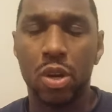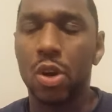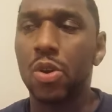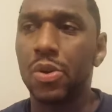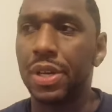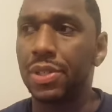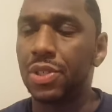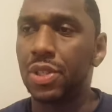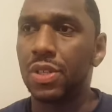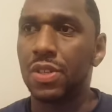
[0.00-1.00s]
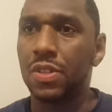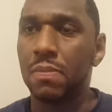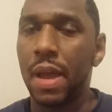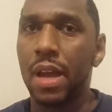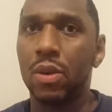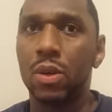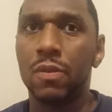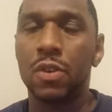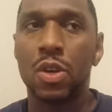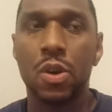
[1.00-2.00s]
courage. There's this matter
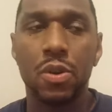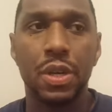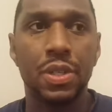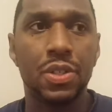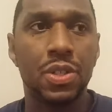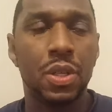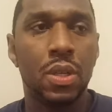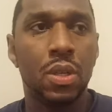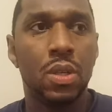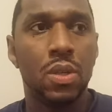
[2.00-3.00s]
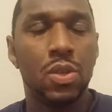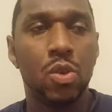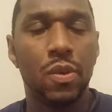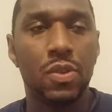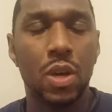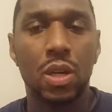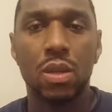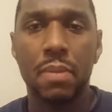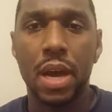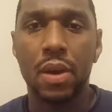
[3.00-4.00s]
of courage. So we talked
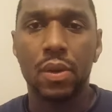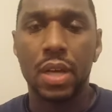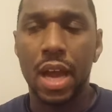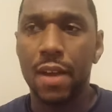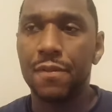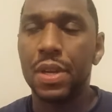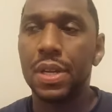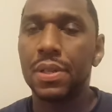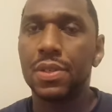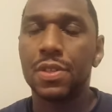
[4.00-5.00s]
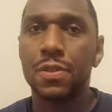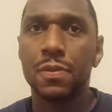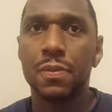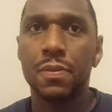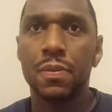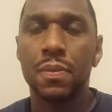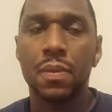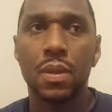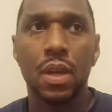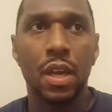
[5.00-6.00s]
about confidence
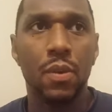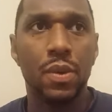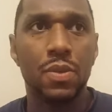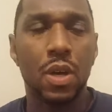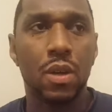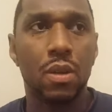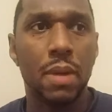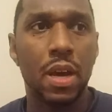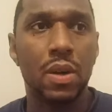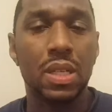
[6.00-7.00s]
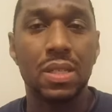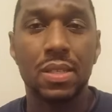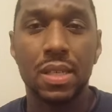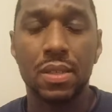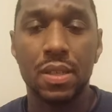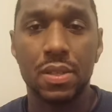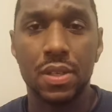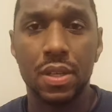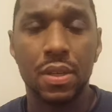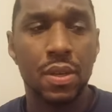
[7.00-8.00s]
and we talked about
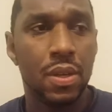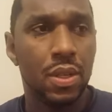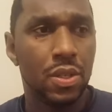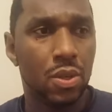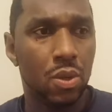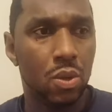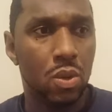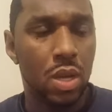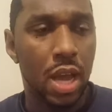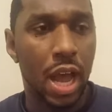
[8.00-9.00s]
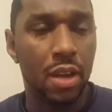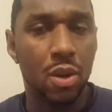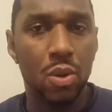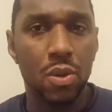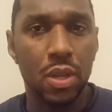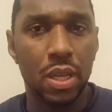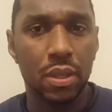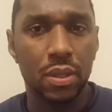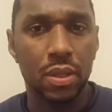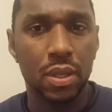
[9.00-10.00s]
consistency. So I know
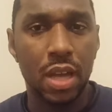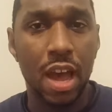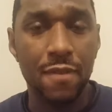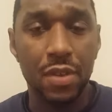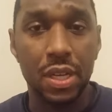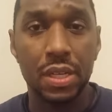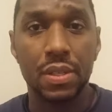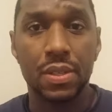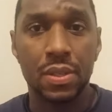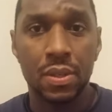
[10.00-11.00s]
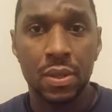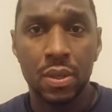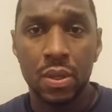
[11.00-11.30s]
that confidence